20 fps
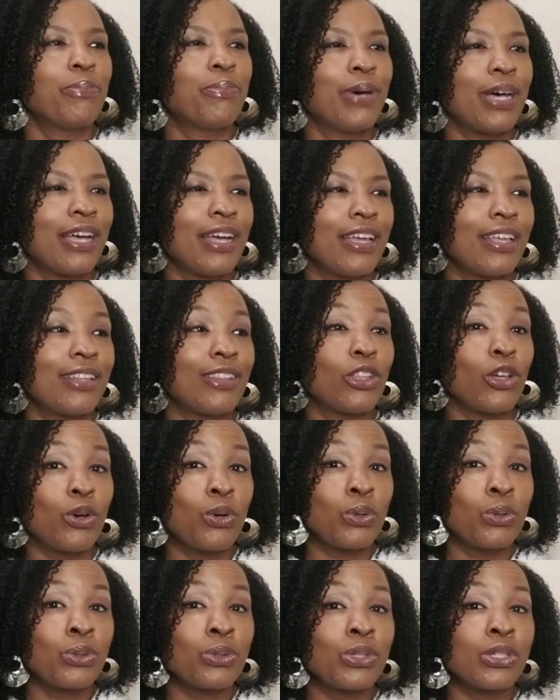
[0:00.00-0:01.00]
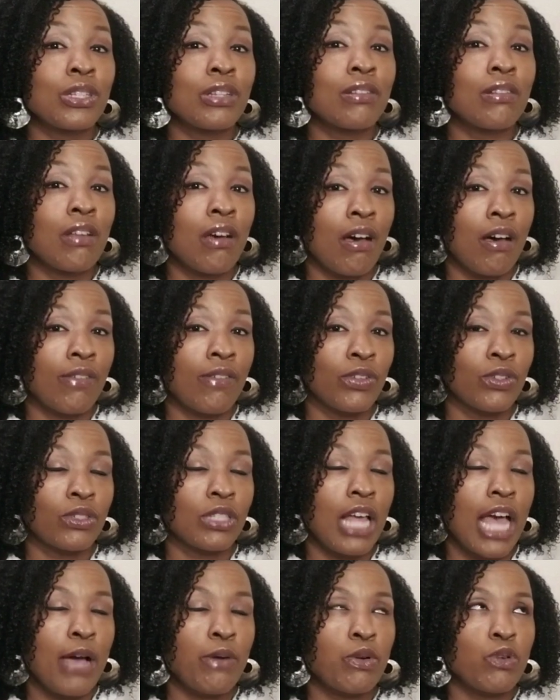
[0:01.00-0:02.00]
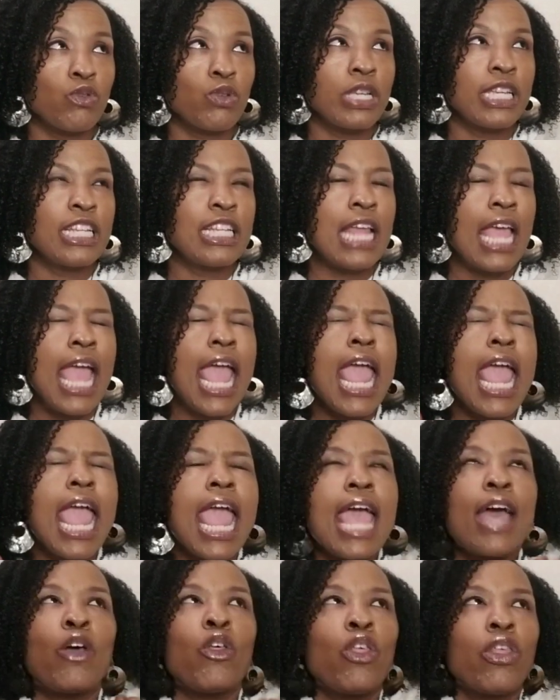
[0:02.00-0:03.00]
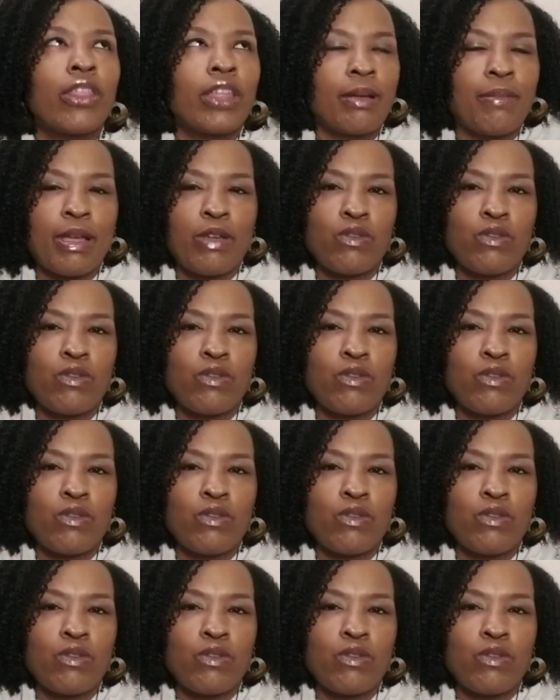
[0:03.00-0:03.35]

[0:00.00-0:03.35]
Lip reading: But those novels, I would inhale them.